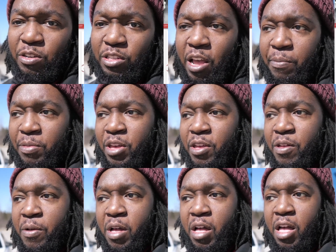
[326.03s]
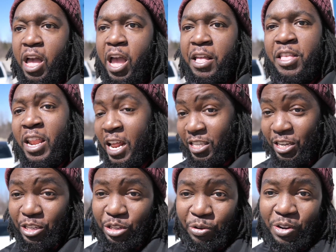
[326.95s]
or something, and then I
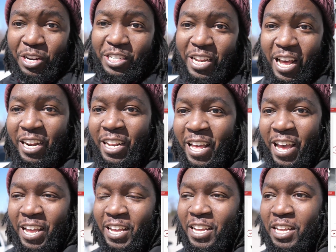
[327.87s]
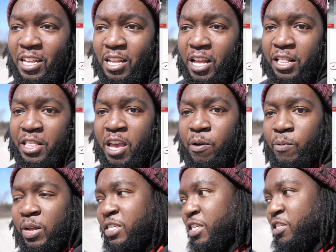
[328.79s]
took a screenshot of that. And then
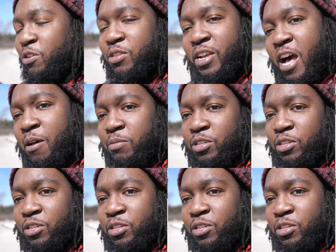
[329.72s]
once I told the guy I'm